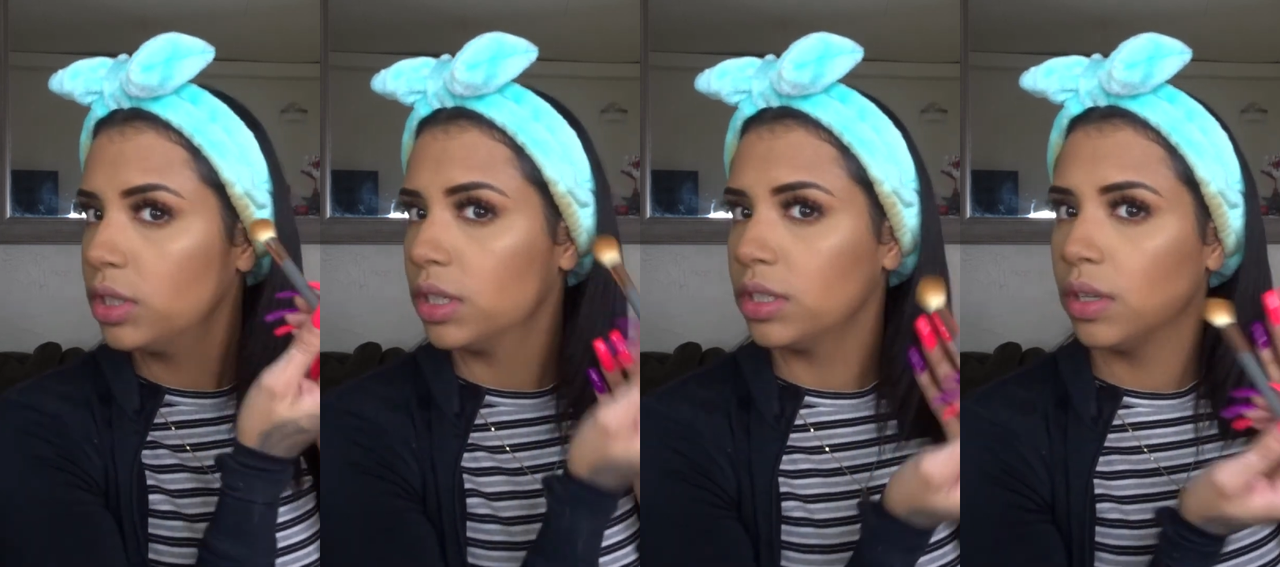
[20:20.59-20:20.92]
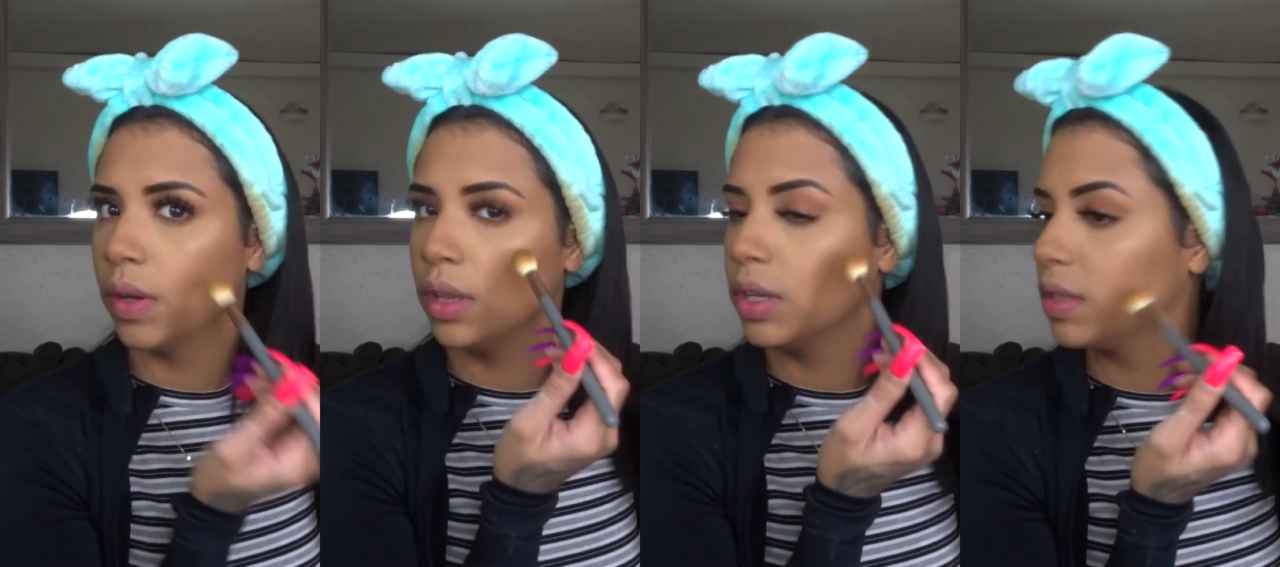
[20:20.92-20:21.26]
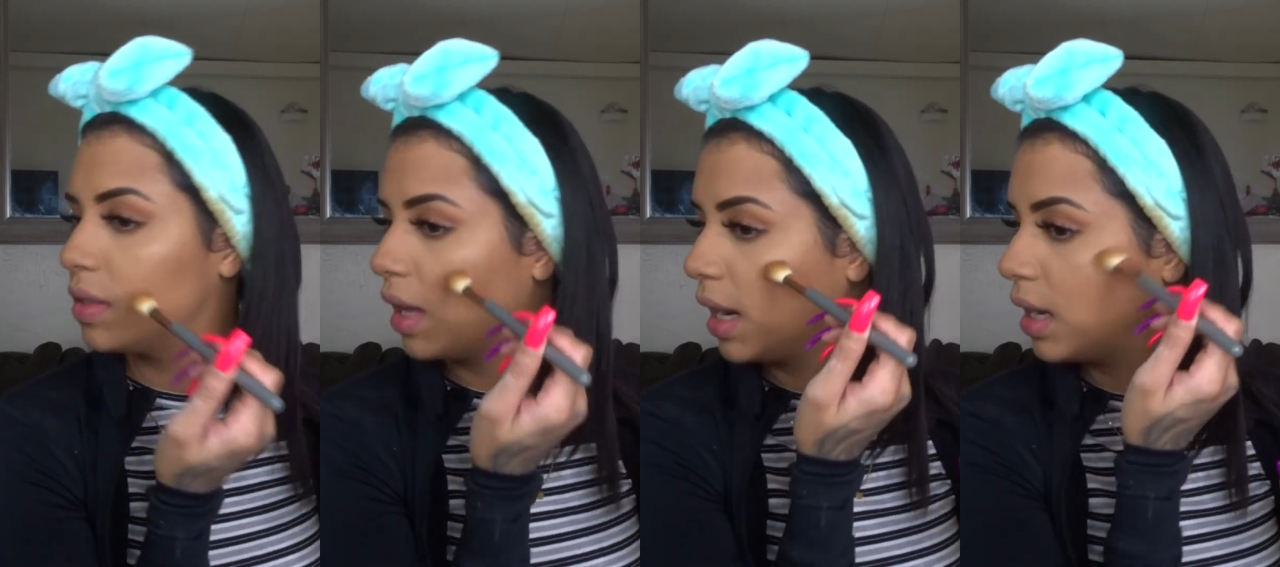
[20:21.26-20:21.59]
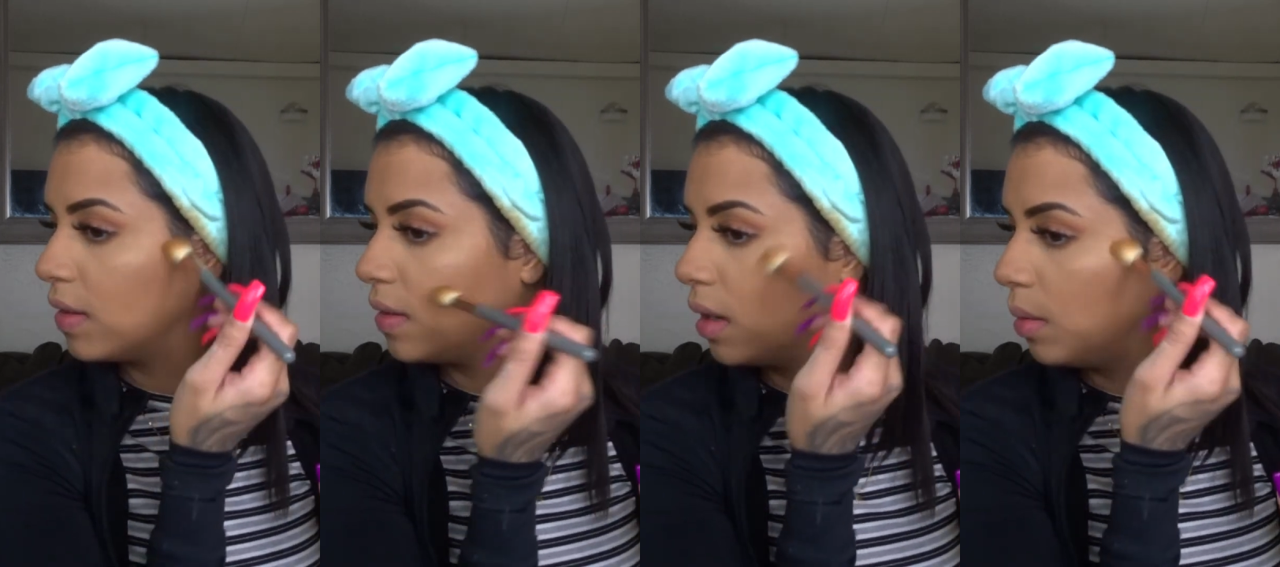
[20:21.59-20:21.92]
just so it looks like
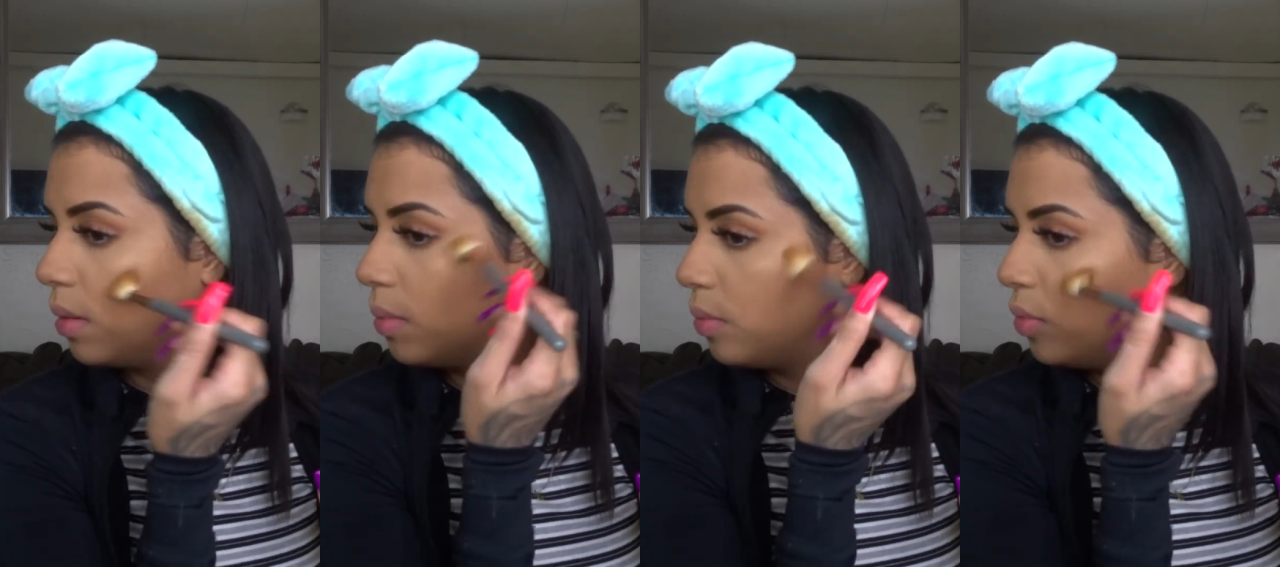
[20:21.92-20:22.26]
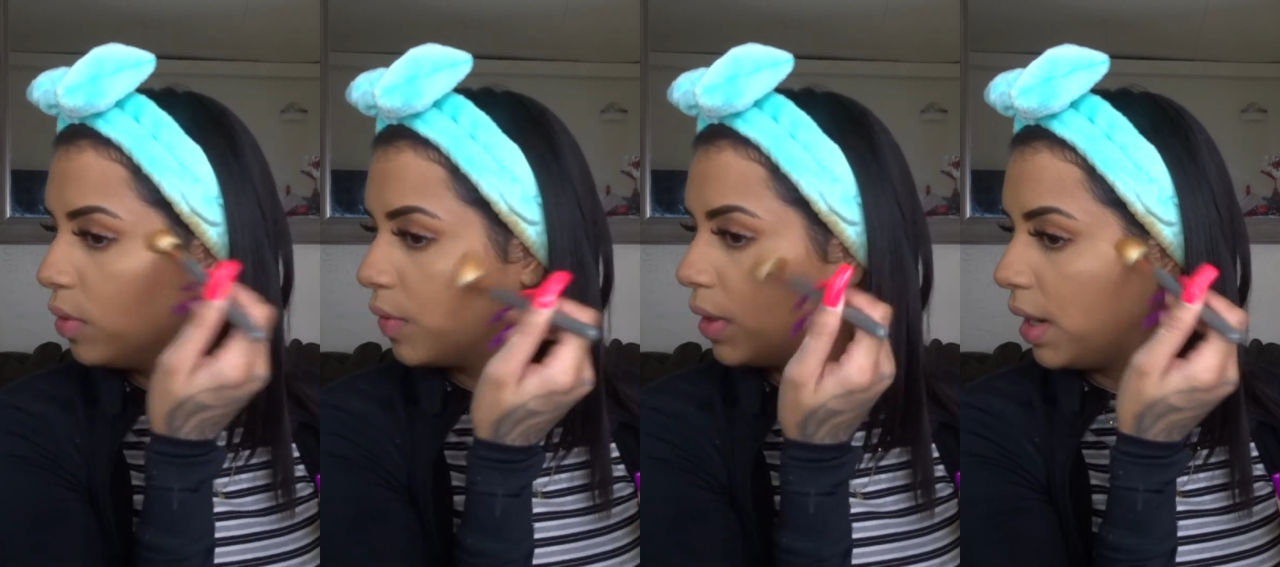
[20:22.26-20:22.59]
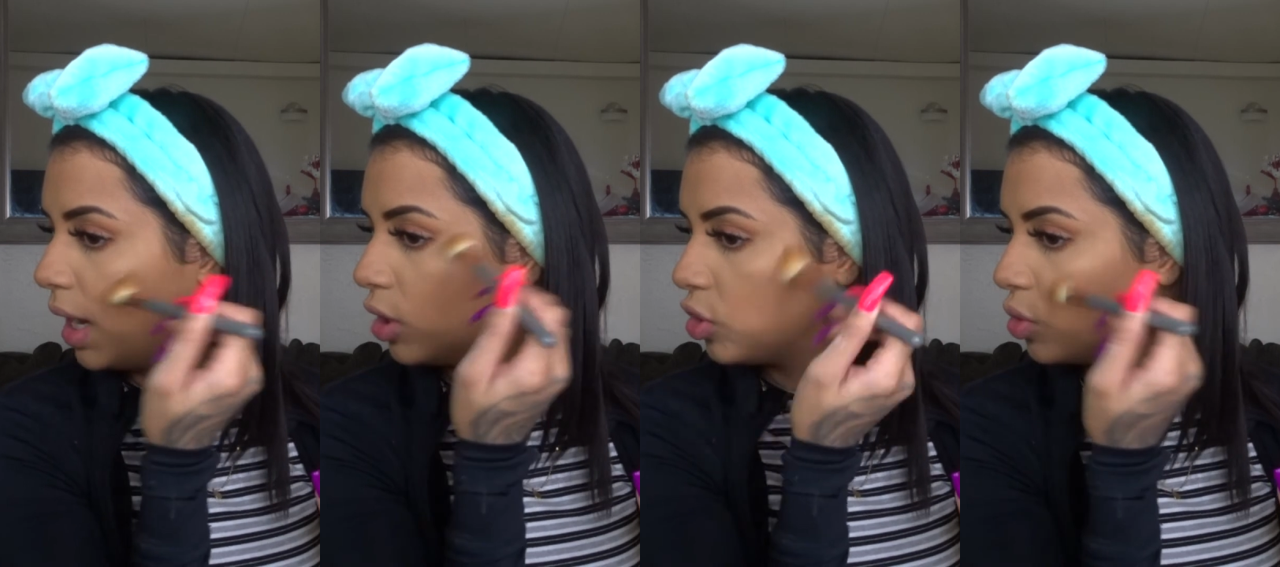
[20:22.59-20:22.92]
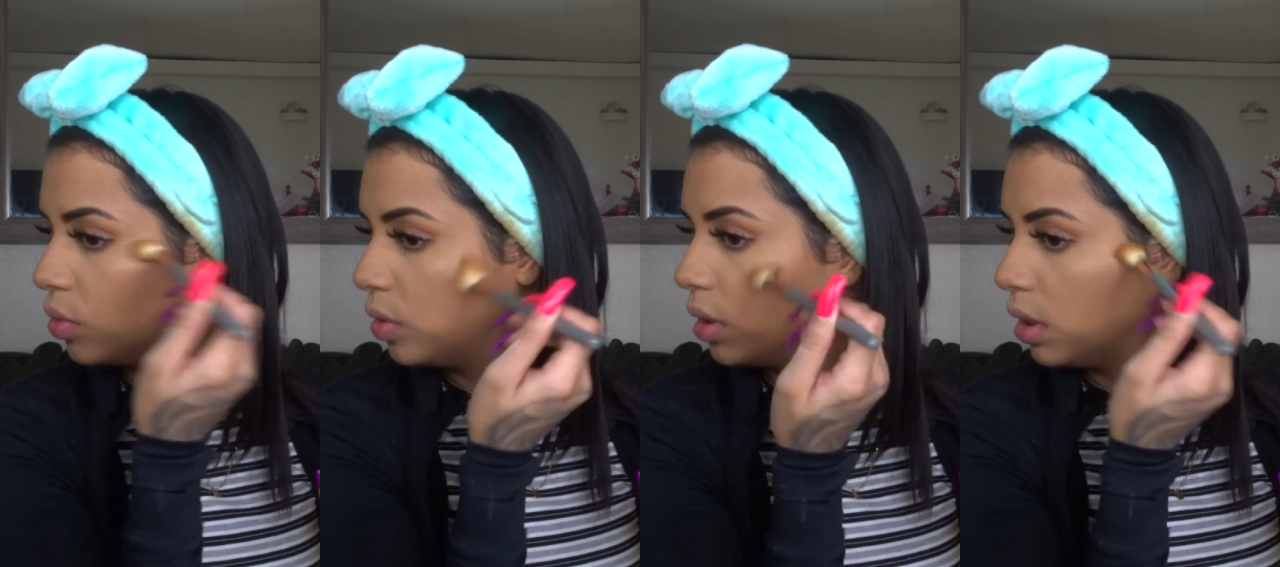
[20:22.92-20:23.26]
it's more of a
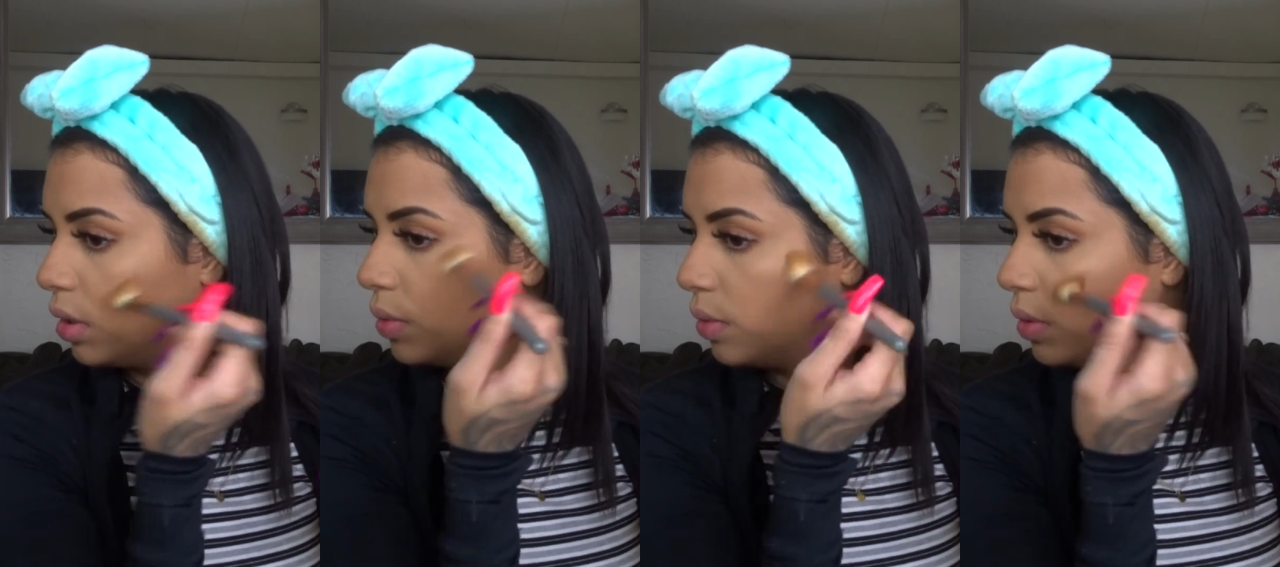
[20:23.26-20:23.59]
natural glow.